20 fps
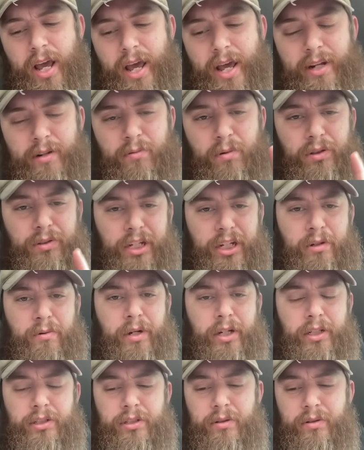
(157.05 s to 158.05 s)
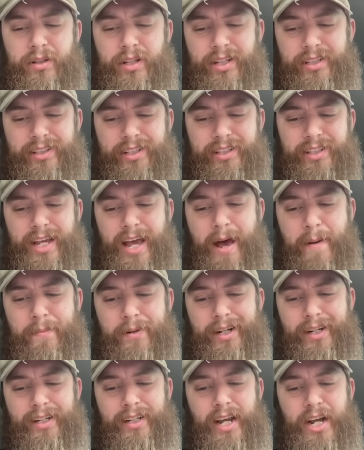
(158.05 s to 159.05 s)
And really quick, too, this is
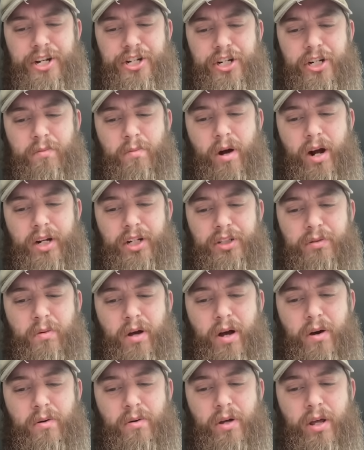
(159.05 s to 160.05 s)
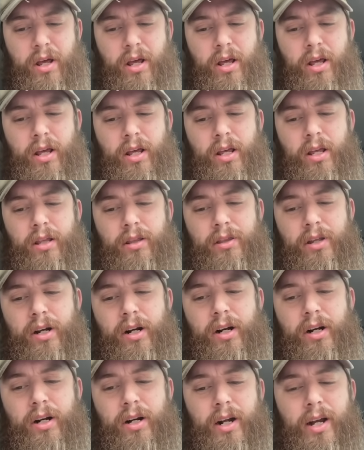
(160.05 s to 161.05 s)
happening nationwide as well.
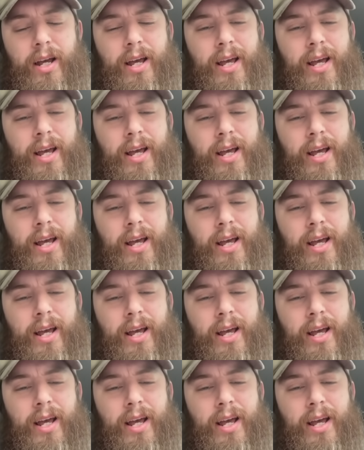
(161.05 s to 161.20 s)
There